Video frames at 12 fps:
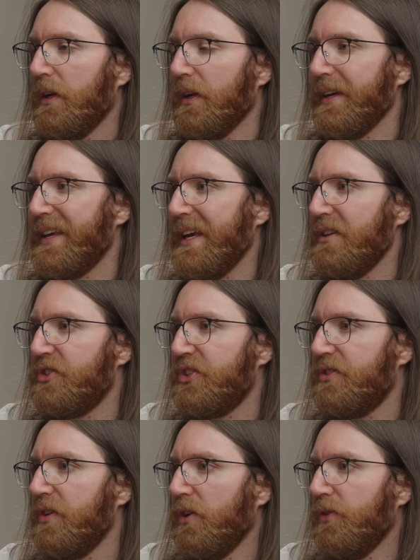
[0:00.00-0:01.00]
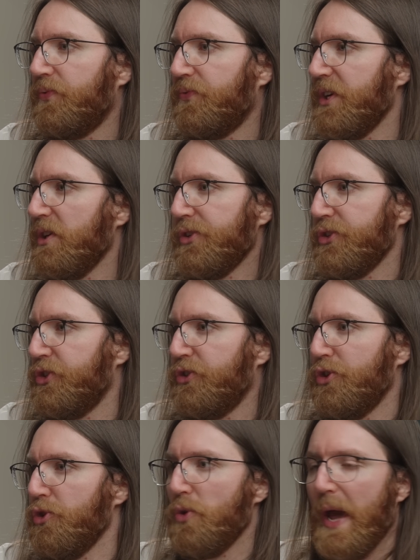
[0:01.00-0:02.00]
Like, it still feels
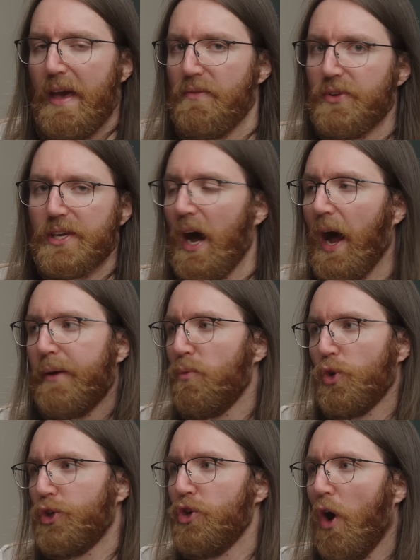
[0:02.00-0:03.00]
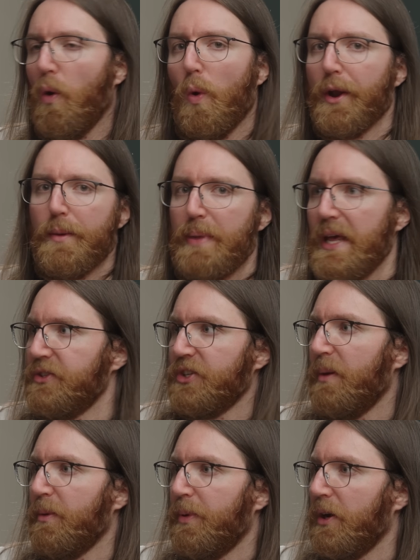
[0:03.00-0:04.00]
too heavy. I would not want to play
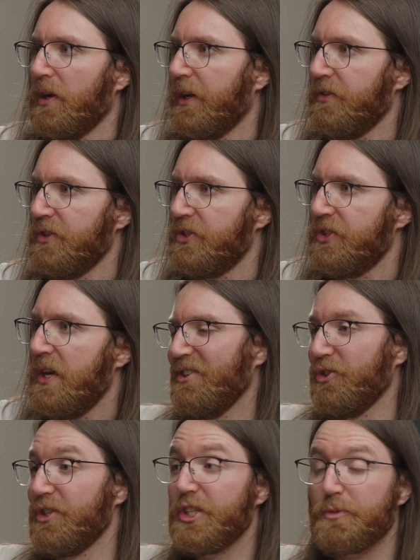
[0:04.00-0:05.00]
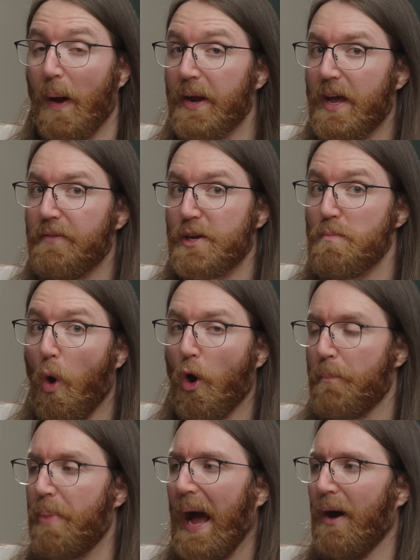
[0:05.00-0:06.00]
Cyberpunk like this. So despite having
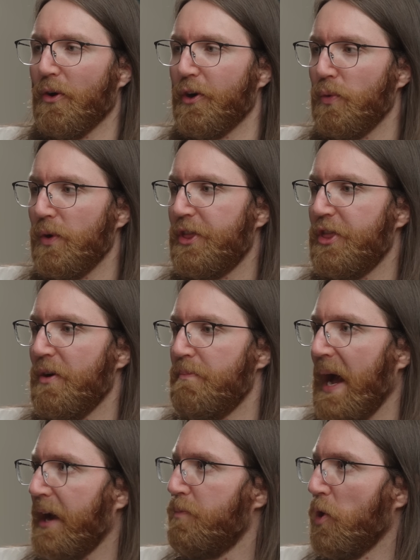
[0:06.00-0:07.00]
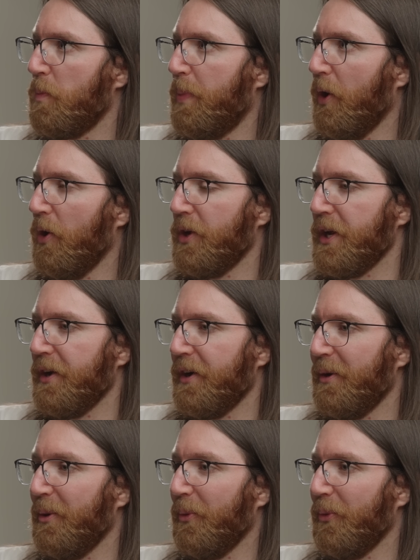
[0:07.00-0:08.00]
more power with the MacBook Pro
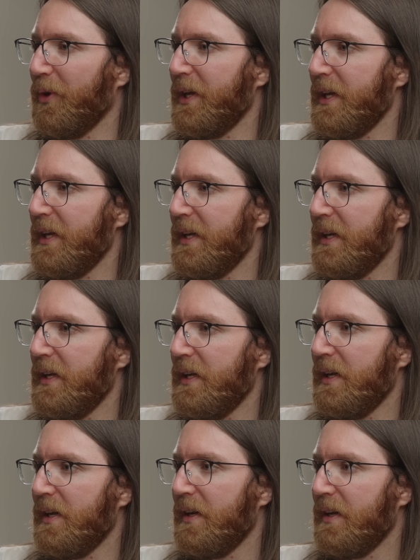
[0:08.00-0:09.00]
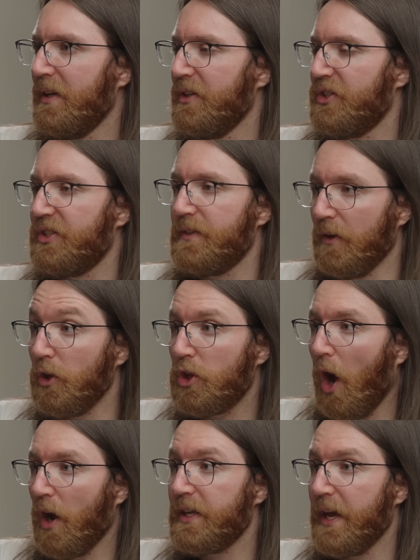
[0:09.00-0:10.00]
here, we still
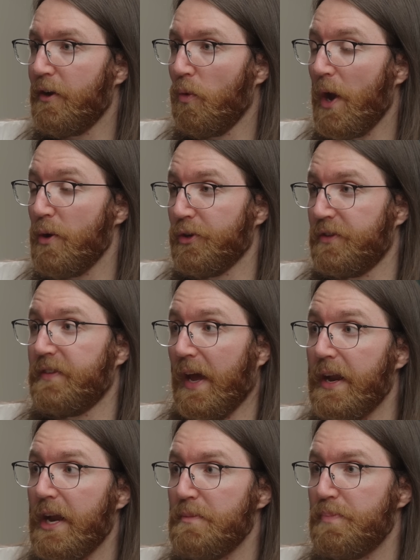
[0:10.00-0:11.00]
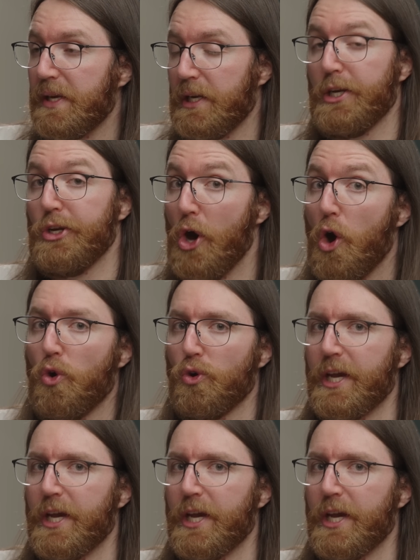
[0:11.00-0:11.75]
can't get away with 1080p low